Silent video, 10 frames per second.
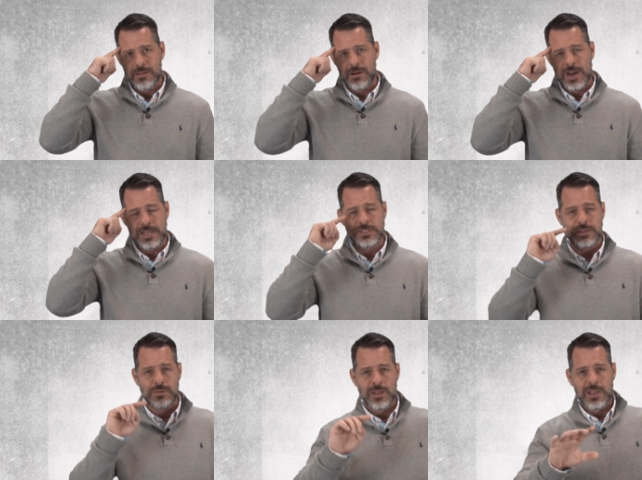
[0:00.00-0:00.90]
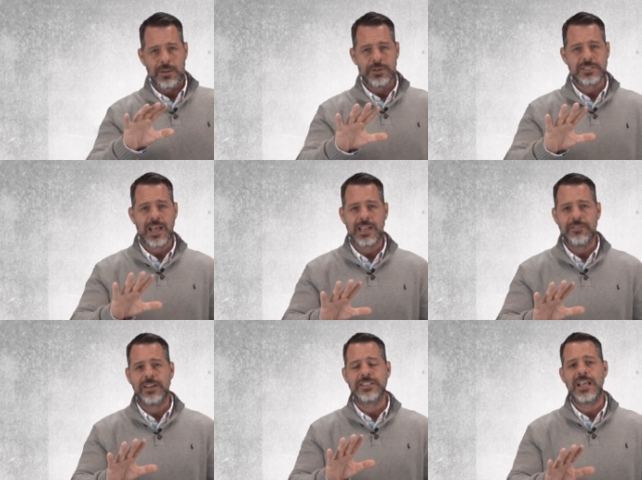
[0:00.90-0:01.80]
All right, and so let me just kind of give
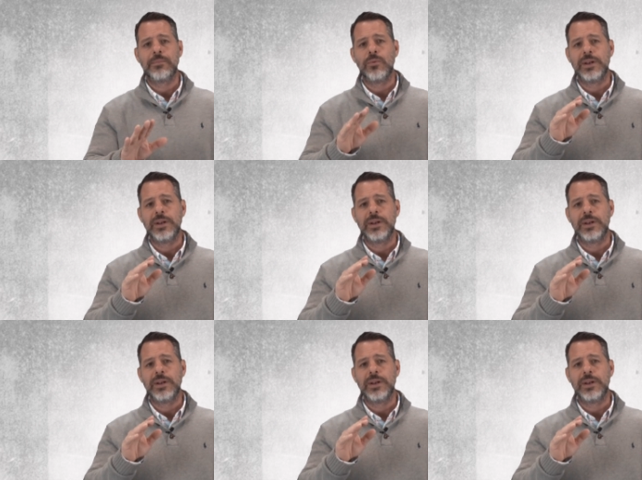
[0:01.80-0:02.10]
you an example.